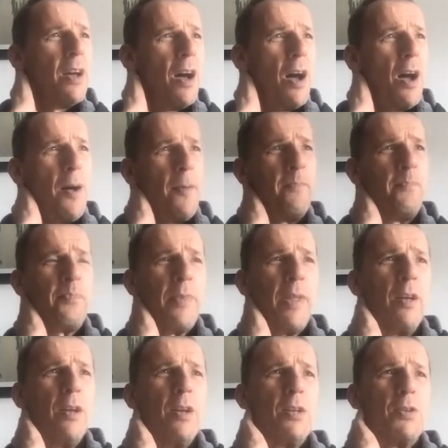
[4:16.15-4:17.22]
Um,
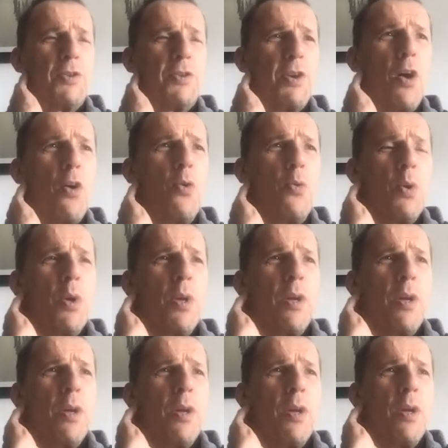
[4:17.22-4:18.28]
so,
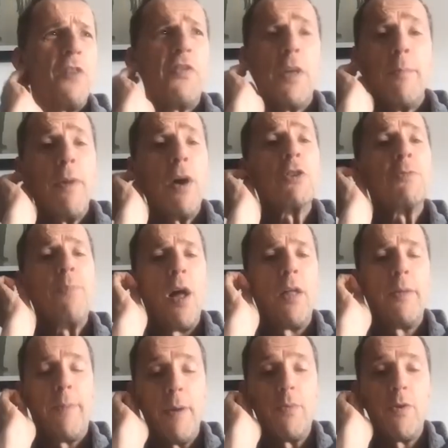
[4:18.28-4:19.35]
so for the most part,
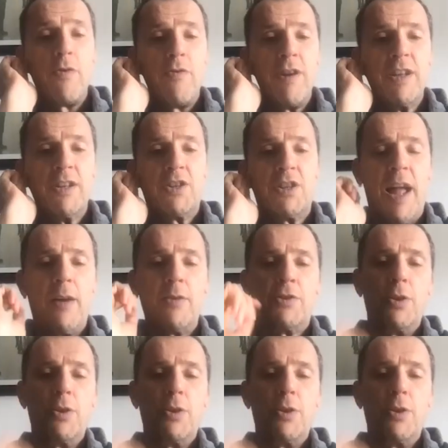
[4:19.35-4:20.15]
the people we reached out